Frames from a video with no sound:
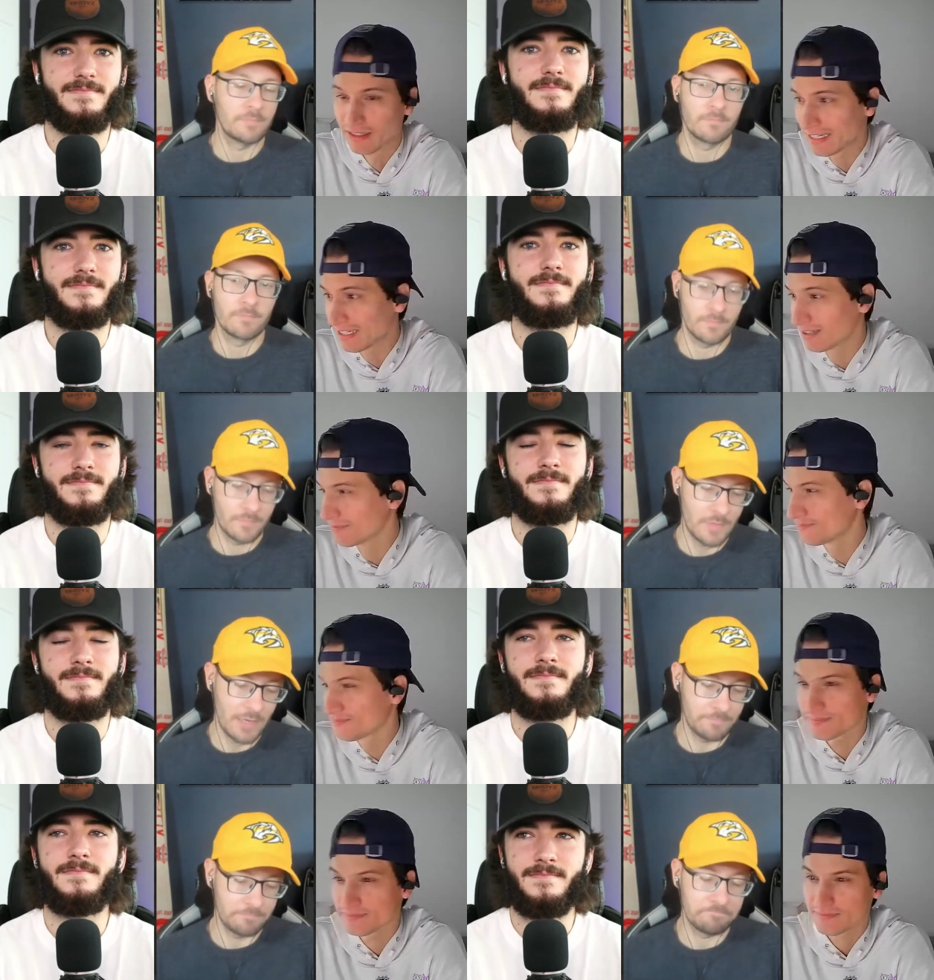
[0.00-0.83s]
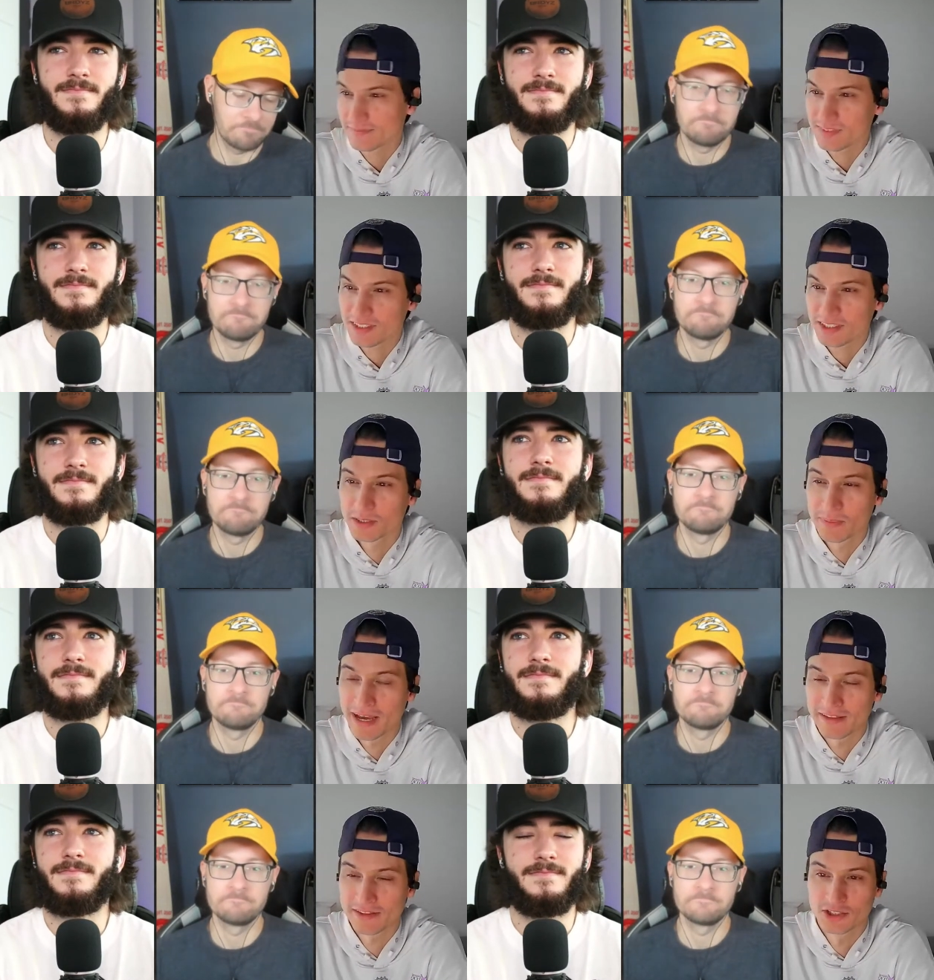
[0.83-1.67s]
Speaker 1: Like yep the
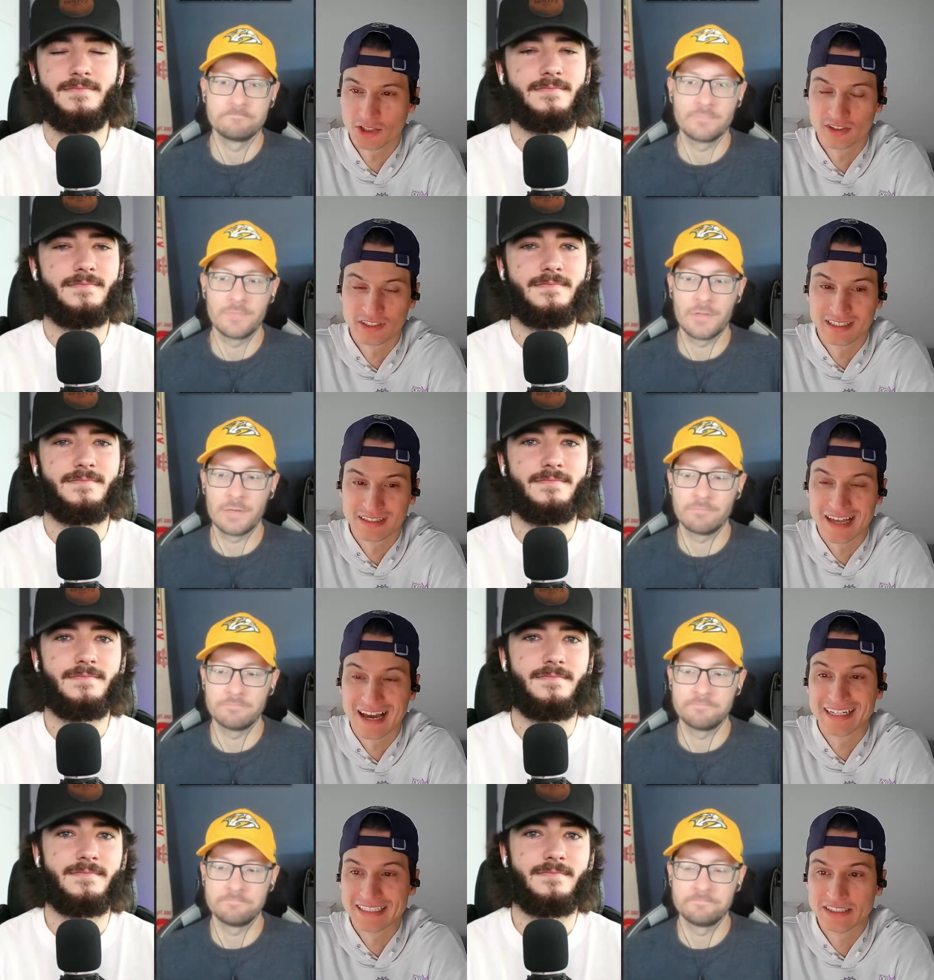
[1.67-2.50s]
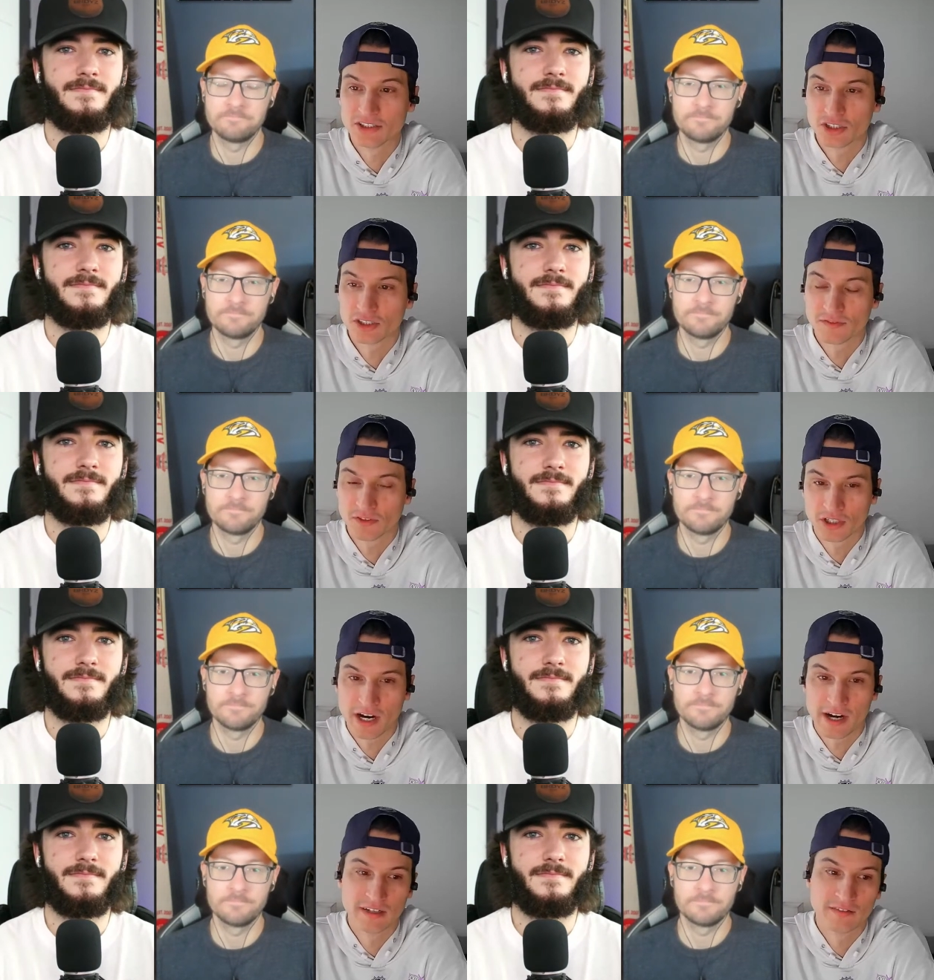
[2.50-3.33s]
path is certainly a lot easier for
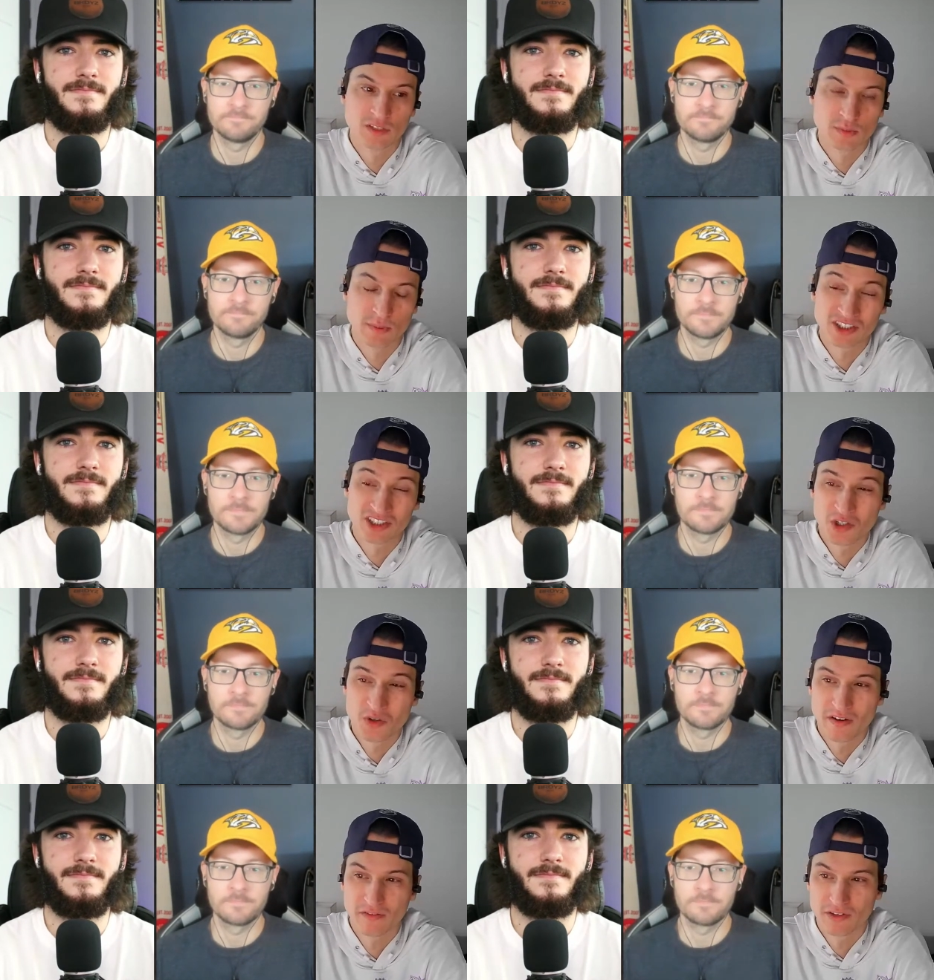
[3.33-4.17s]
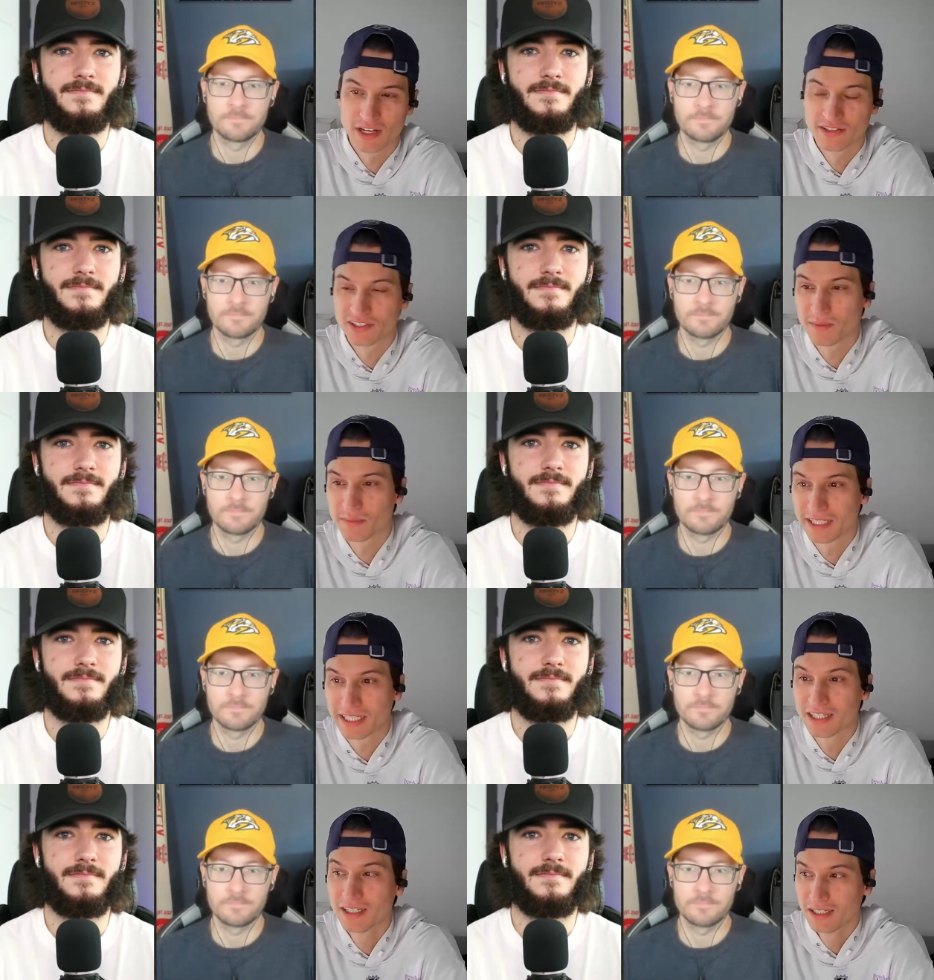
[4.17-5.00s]
kind of especially whoever ends up
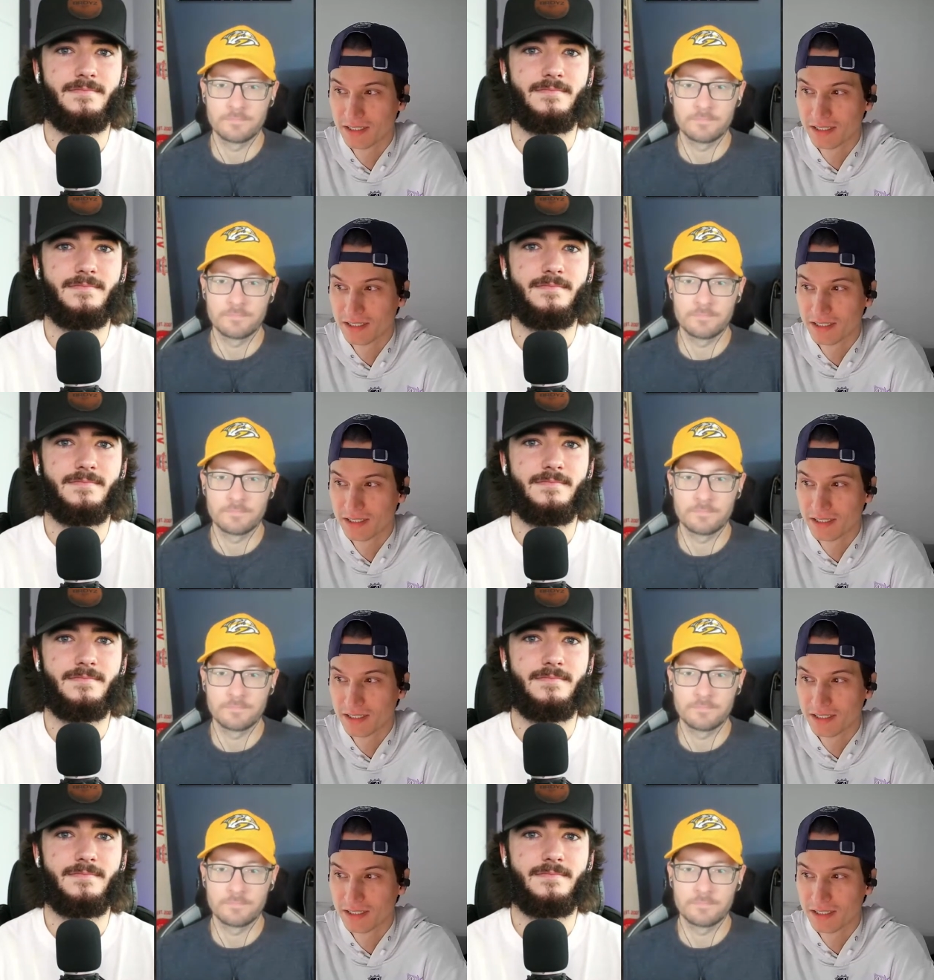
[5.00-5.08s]
like